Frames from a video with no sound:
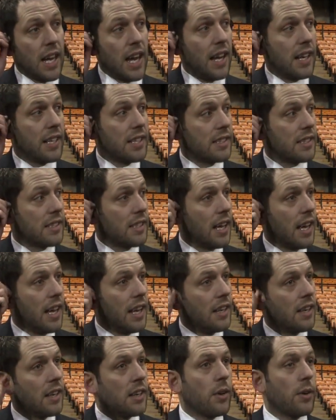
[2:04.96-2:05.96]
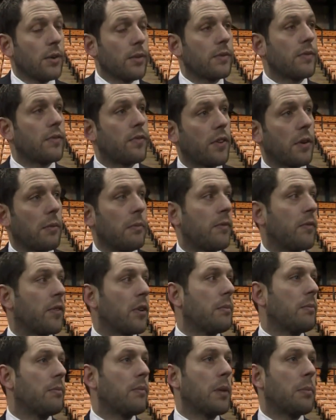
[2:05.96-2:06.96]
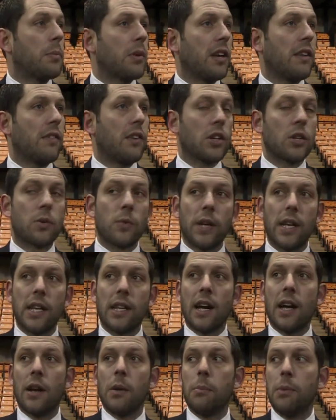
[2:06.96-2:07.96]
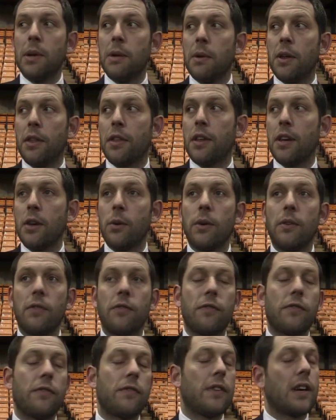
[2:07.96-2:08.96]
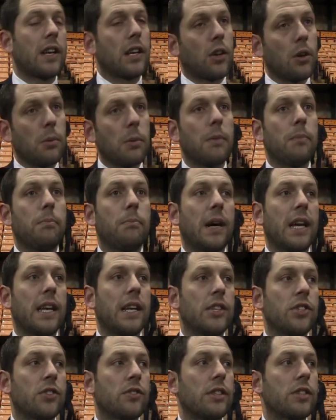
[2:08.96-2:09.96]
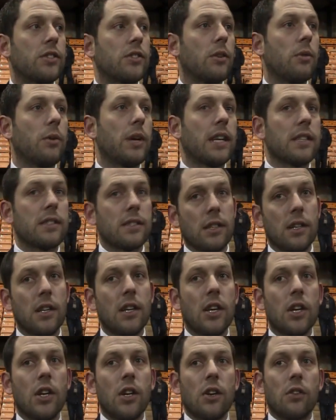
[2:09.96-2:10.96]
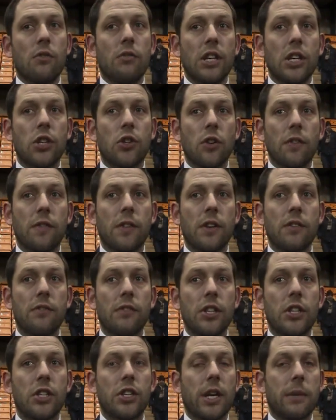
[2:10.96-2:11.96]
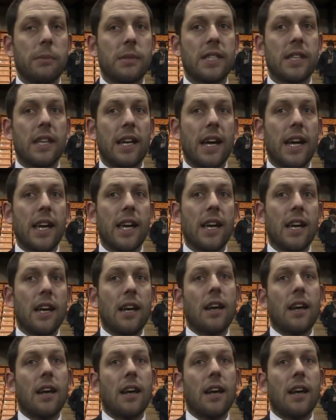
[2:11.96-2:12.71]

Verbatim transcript: Yes, again, you know, from, from the previous week down at Plymouth, you know, we've had a couple of bad injuries, so we had to reshuffle and reshape today.